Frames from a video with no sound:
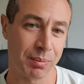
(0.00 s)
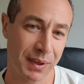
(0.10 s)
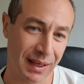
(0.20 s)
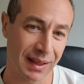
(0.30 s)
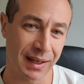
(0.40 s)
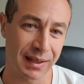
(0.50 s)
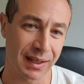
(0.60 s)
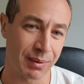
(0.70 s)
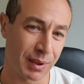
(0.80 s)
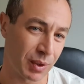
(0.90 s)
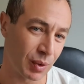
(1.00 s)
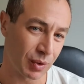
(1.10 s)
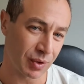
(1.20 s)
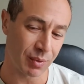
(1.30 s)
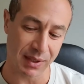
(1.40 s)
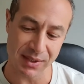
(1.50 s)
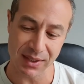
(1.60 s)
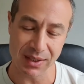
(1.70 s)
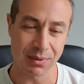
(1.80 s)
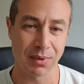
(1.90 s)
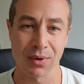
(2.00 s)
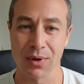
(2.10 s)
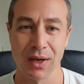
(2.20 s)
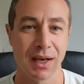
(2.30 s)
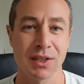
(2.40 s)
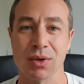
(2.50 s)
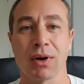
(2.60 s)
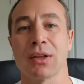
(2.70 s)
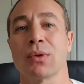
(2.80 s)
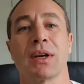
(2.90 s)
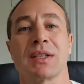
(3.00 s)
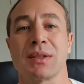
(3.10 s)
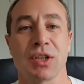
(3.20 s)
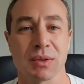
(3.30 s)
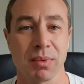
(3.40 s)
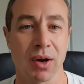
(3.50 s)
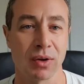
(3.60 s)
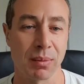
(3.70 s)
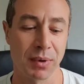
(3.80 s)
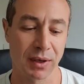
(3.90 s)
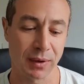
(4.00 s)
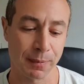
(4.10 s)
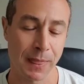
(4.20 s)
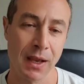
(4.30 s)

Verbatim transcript: peeling, they were not quite sitting well. It's alright, look, it's just my own opinion.